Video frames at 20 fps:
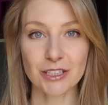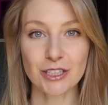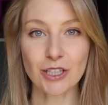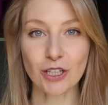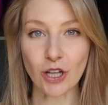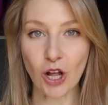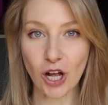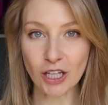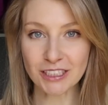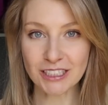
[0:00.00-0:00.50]

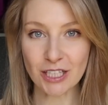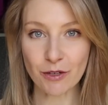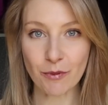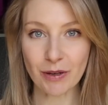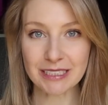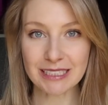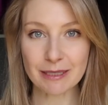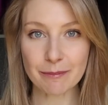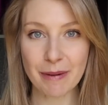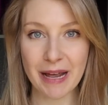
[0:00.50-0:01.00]
You'll also
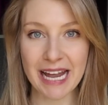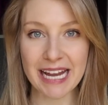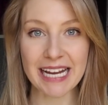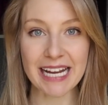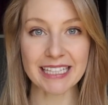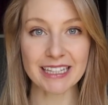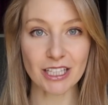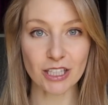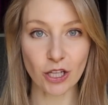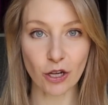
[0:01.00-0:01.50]
want to
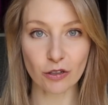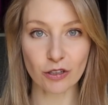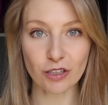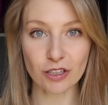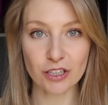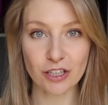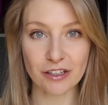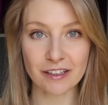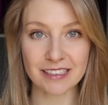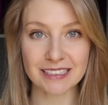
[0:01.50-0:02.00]
pay in the
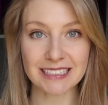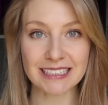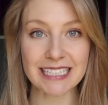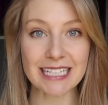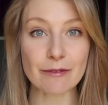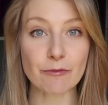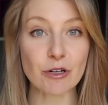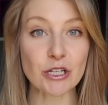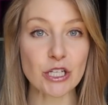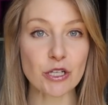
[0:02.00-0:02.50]
local
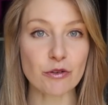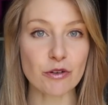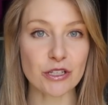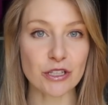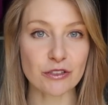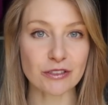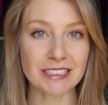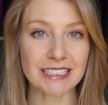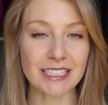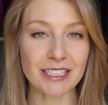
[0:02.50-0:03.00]
currency when you
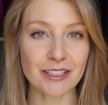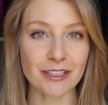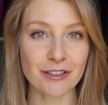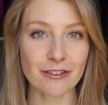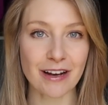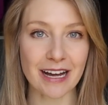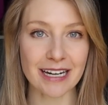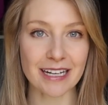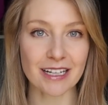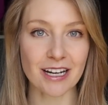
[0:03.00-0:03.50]
are using your
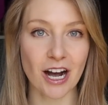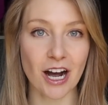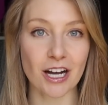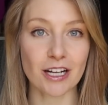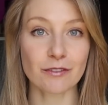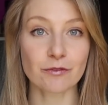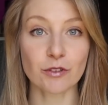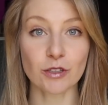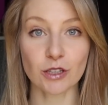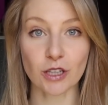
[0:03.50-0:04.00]
credit
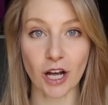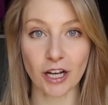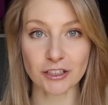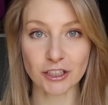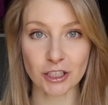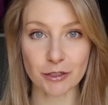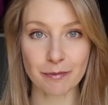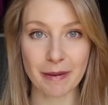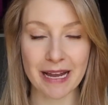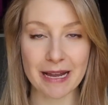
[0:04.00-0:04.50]
card for
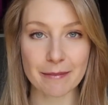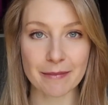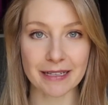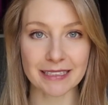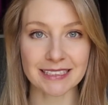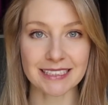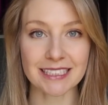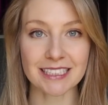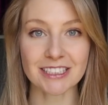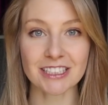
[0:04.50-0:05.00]
larger
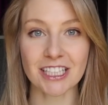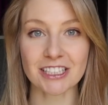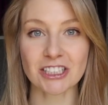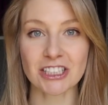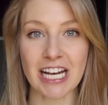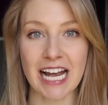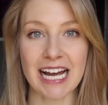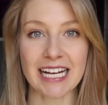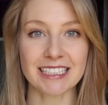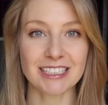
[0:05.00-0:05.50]
payments
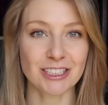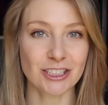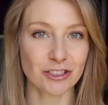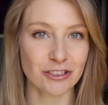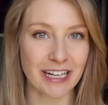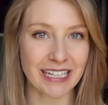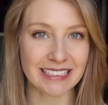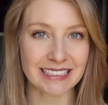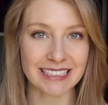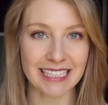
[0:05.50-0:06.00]
such as
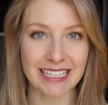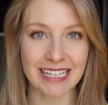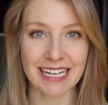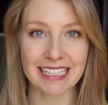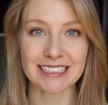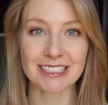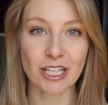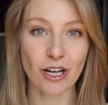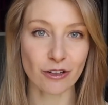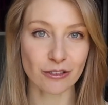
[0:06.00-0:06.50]
train
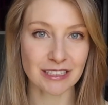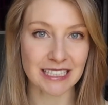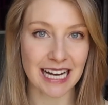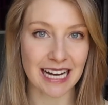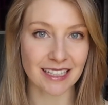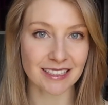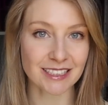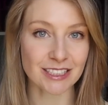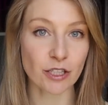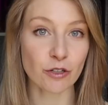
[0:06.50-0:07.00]
tickets,
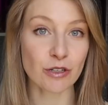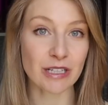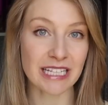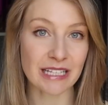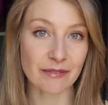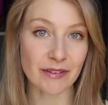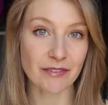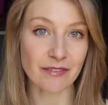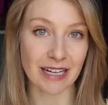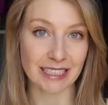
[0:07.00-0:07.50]
hotels, or
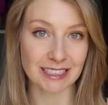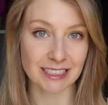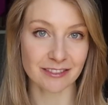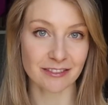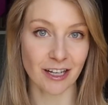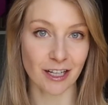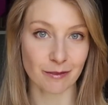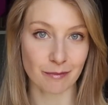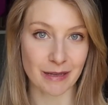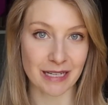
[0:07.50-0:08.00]
even
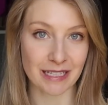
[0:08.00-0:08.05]
restaurant